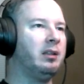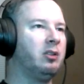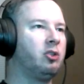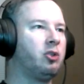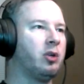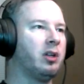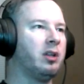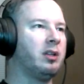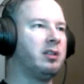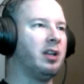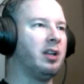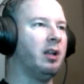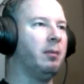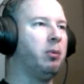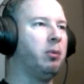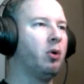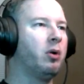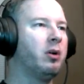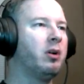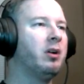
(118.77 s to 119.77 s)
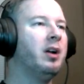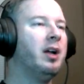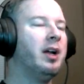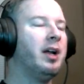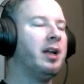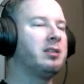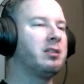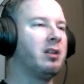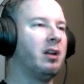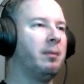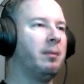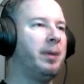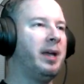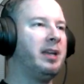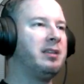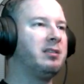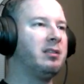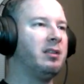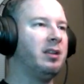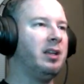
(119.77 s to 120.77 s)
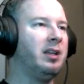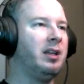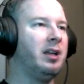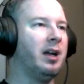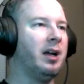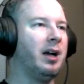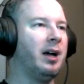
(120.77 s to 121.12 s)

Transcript: trigger the teleporter, it's going to basically